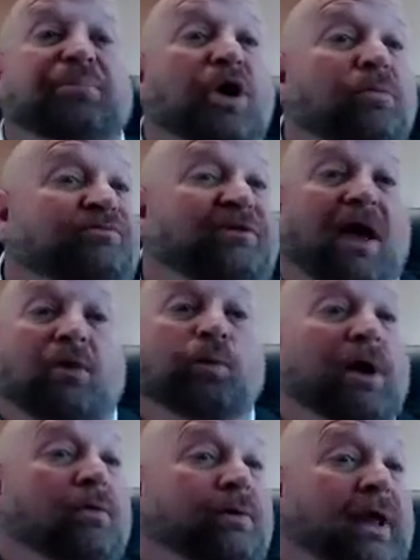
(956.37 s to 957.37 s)
Boomtown,
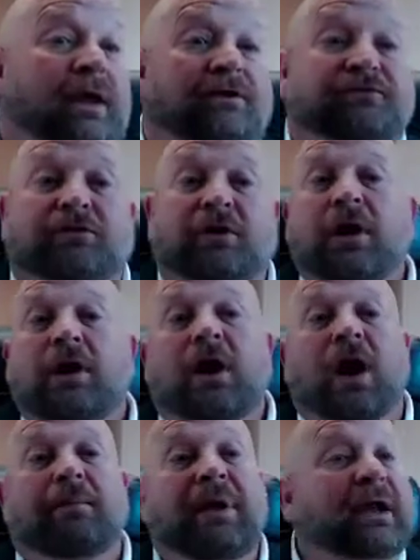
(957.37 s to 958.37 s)
Real Geeks,
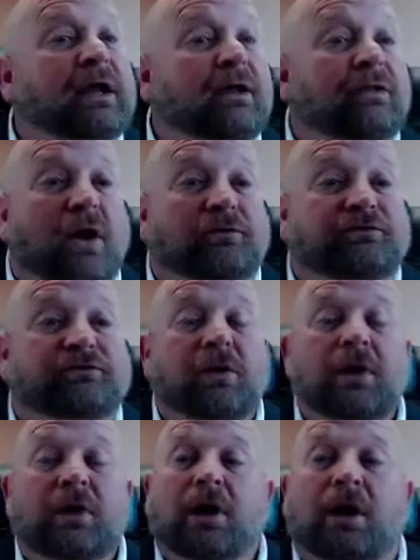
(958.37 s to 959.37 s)
any of those,
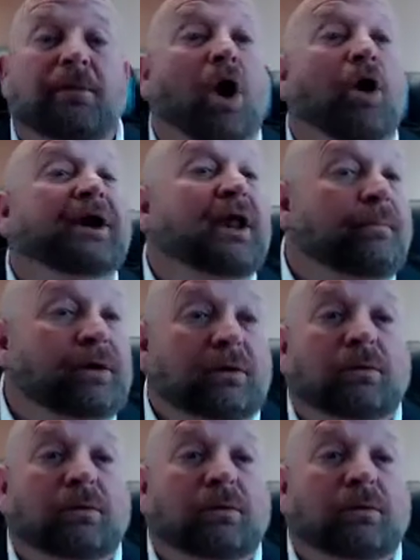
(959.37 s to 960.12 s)
REW,